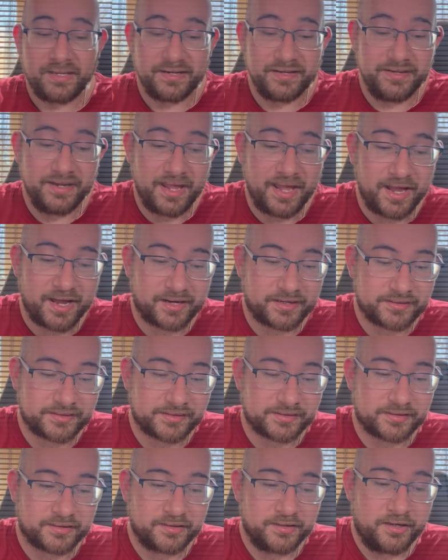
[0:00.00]
Next,
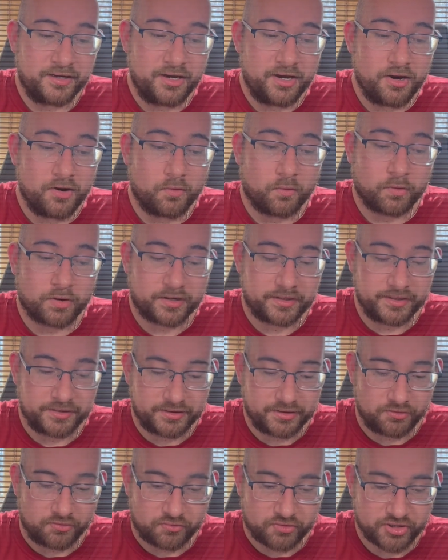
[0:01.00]
we're going to
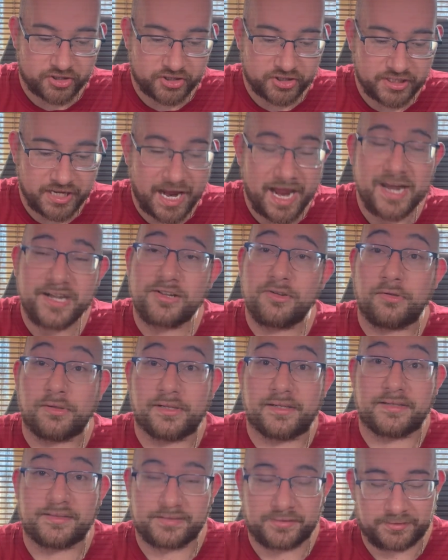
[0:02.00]
do
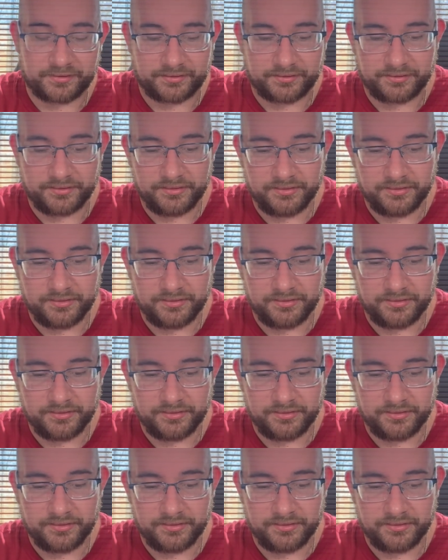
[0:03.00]
shadowless